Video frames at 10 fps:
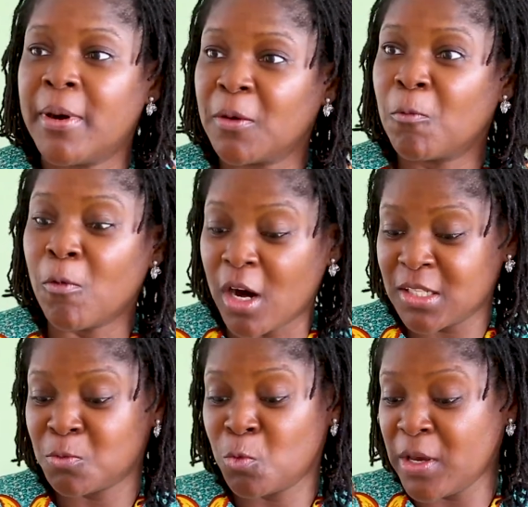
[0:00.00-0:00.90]
But
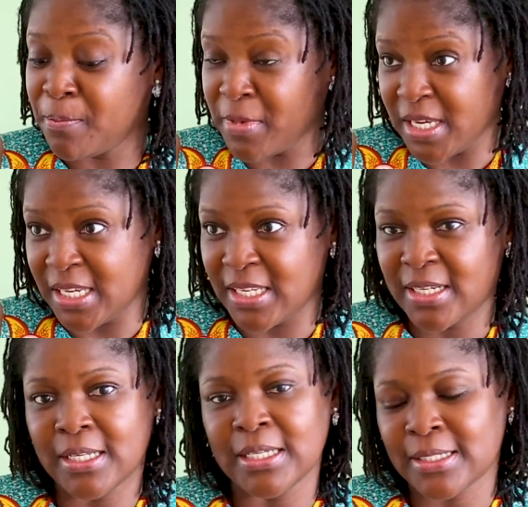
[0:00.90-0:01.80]
what we
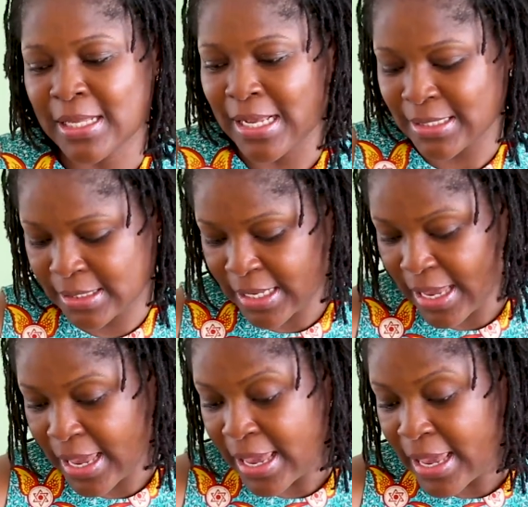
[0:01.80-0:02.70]
mean is that
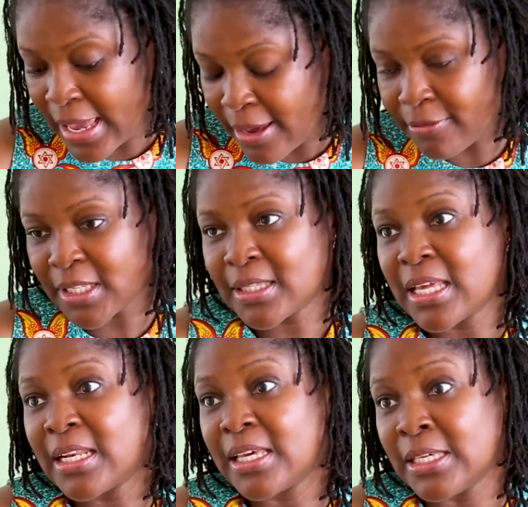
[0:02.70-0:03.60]

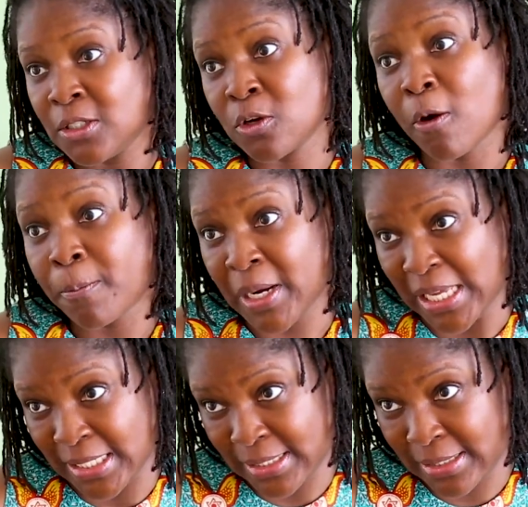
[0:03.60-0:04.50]
everything in your
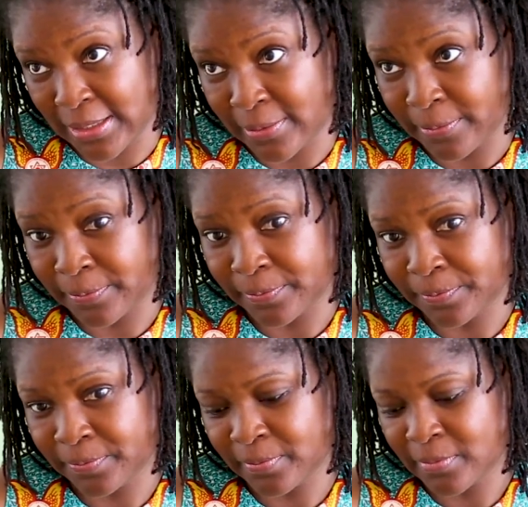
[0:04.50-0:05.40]
plate
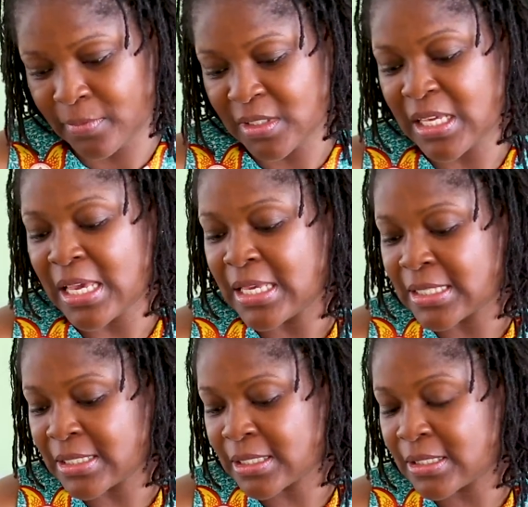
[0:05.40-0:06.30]

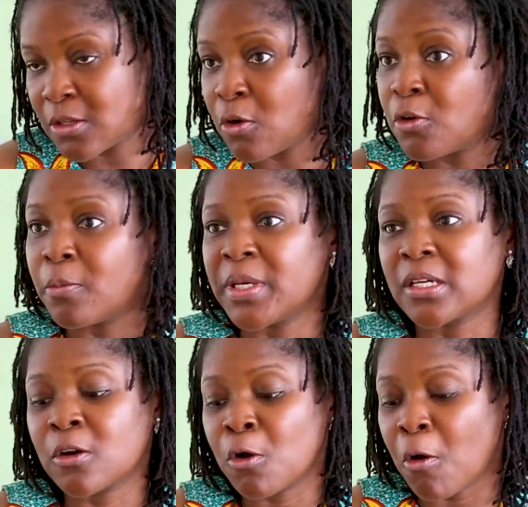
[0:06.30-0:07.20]
is going to
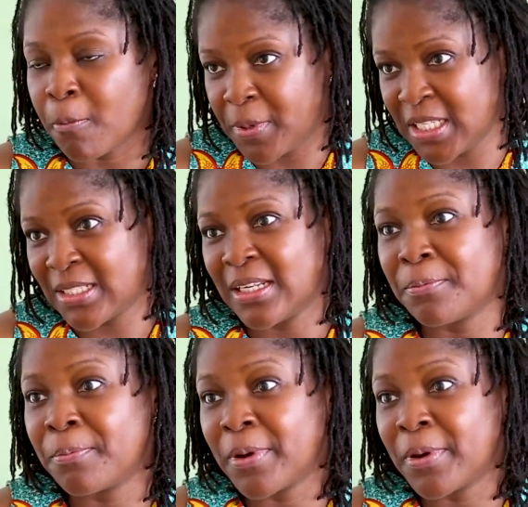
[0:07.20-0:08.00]
be completely